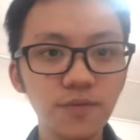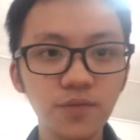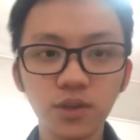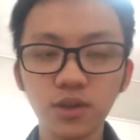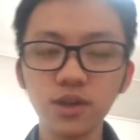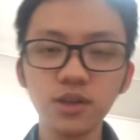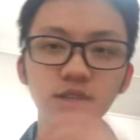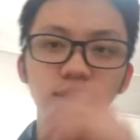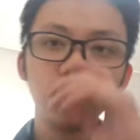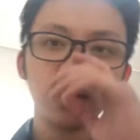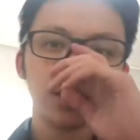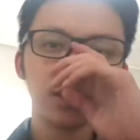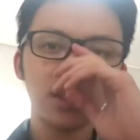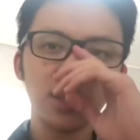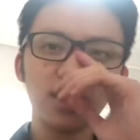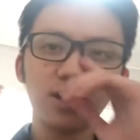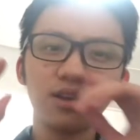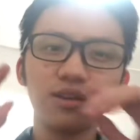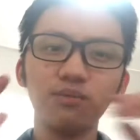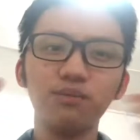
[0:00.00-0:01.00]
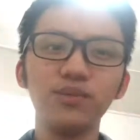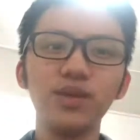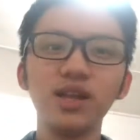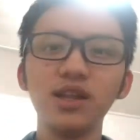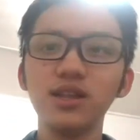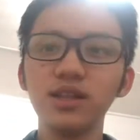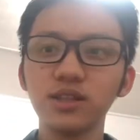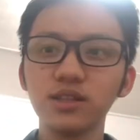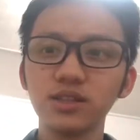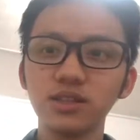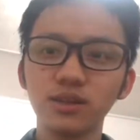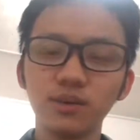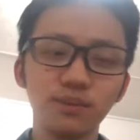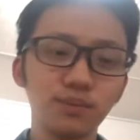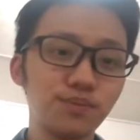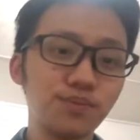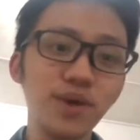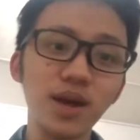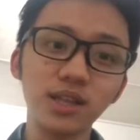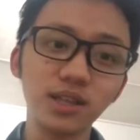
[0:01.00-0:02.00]
Okay, there are millions
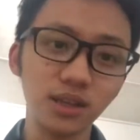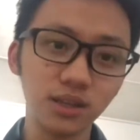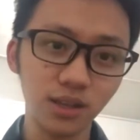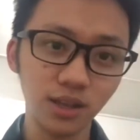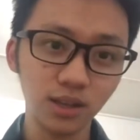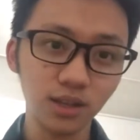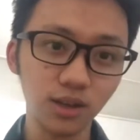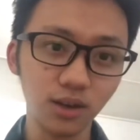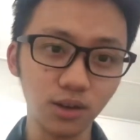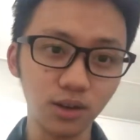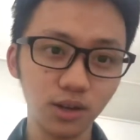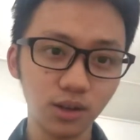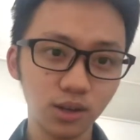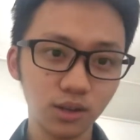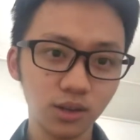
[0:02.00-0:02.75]
better than her.